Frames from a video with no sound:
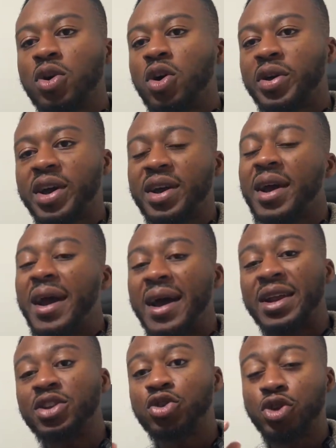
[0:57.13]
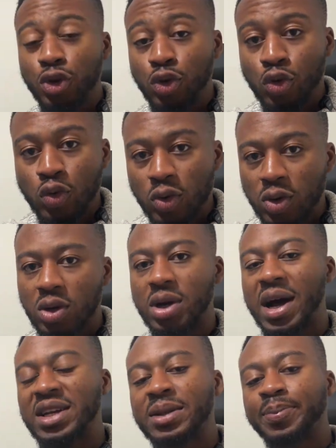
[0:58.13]
Okay, and then you,
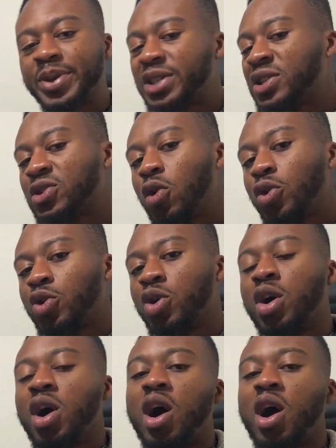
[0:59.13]
as the business owner,